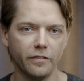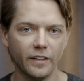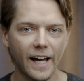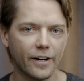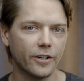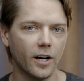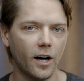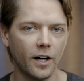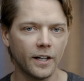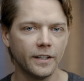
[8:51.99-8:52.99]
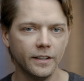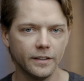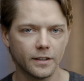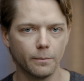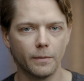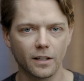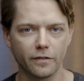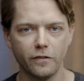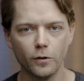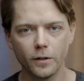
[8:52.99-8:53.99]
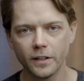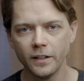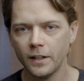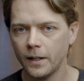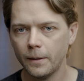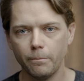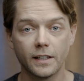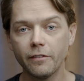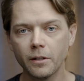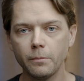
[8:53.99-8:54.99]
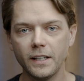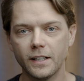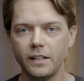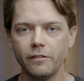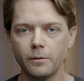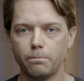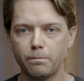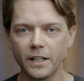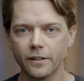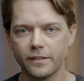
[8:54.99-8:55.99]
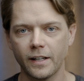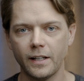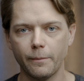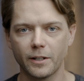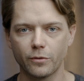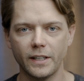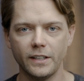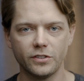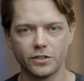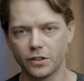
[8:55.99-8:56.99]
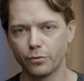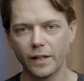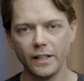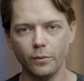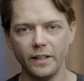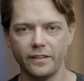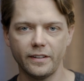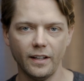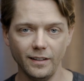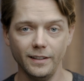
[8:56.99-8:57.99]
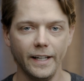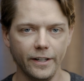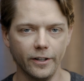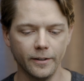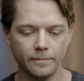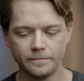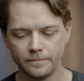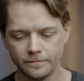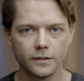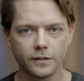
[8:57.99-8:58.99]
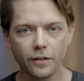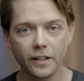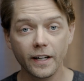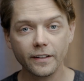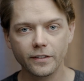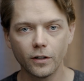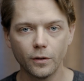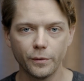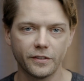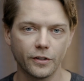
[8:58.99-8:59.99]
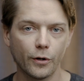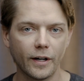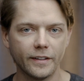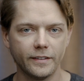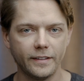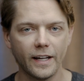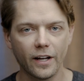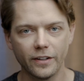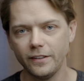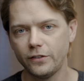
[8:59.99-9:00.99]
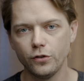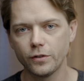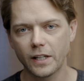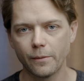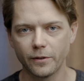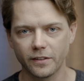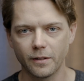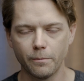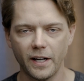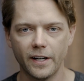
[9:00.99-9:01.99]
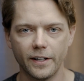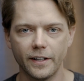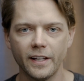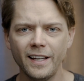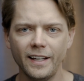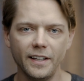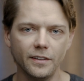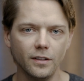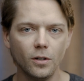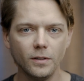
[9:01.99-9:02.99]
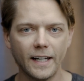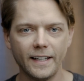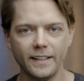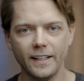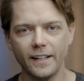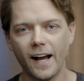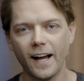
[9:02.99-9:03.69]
flatter on the Mark IV, giving me an even bigger dynamic range to grade with later. So the next goal was to go out and see how these two cameras compared in low light and